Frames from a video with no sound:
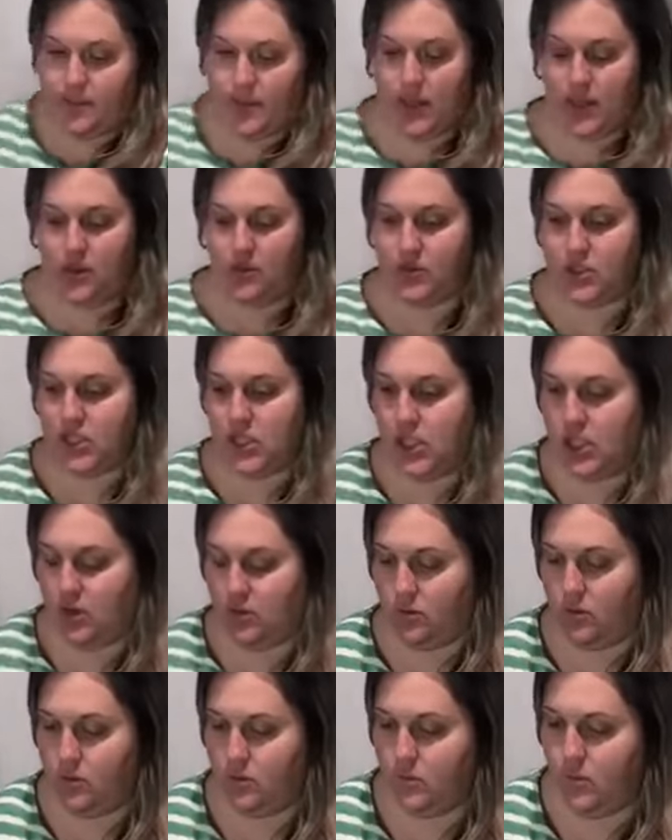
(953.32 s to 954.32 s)
but it goes
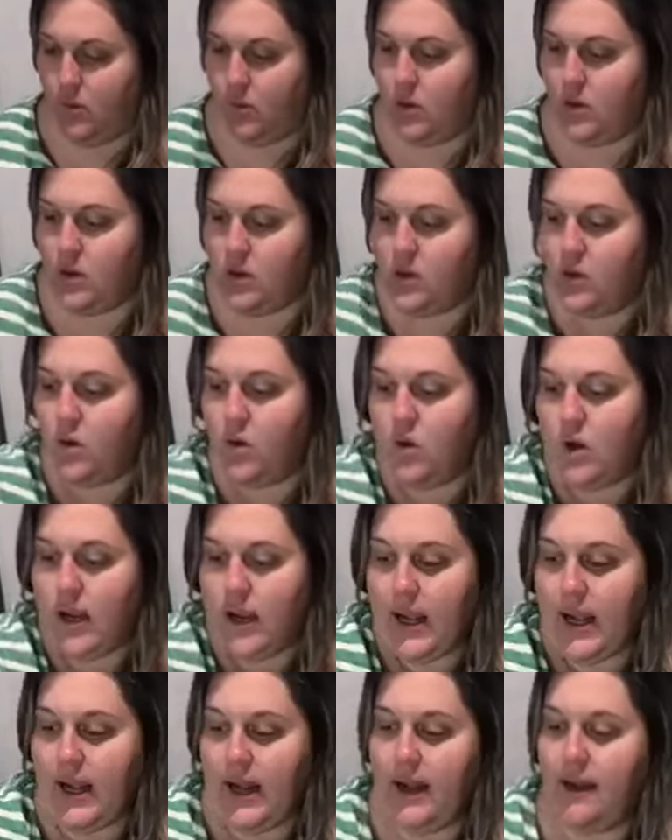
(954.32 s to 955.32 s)
cute. Or I
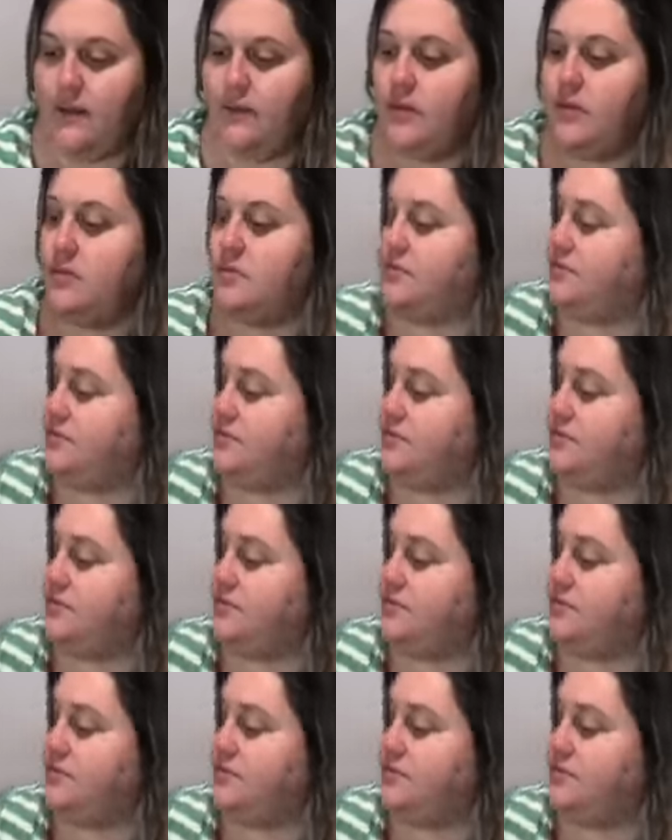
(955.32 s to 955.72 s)
have,